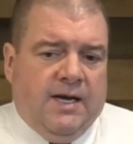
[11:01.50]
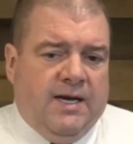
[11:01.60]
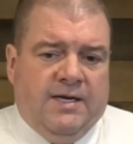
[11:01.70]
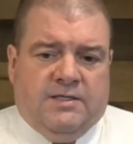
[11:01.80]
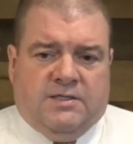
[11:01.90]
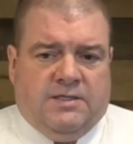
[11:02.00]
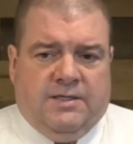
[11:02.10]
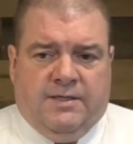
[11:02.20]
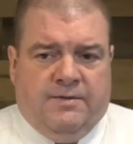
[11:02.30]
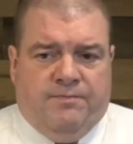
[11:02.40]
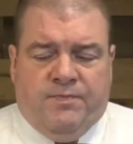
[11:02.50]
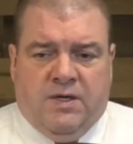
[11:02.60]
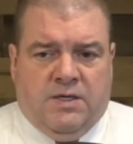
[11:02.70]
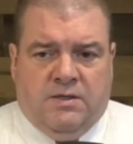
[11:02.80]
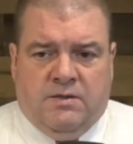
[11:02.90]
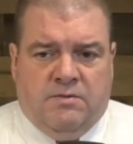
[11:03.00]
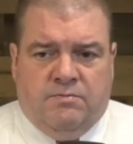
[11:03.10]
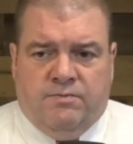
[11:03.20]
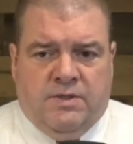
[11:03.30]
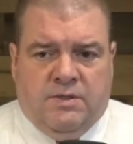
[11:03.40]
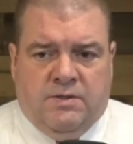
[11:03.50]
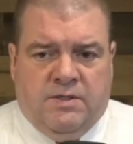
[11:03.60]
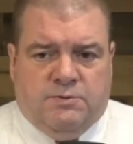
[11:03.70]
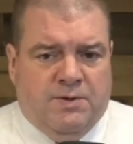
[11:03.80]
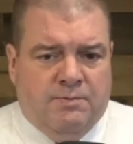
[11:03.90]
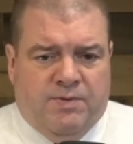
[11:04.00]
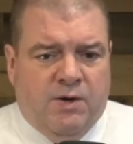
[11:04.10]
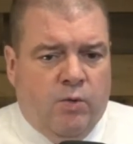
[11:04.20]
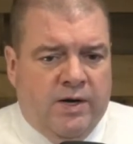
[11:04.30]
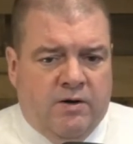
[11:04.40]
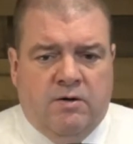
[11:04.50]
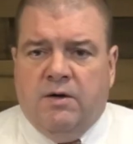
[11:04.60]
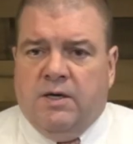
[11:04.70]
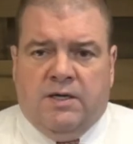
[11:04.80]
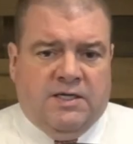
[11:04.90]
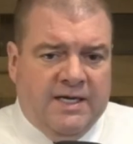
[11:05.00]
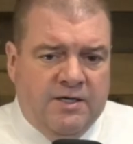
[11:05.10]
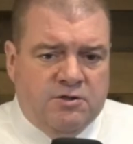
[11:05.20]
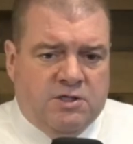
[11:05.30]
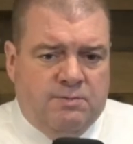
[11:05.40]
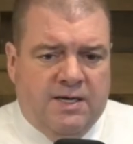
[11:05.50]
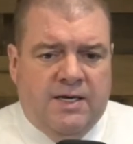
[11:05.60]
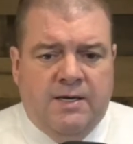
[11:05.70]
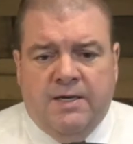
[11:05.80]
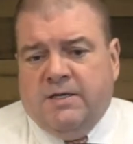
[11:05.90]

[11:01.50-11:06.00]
it's been a big winner, continues to be.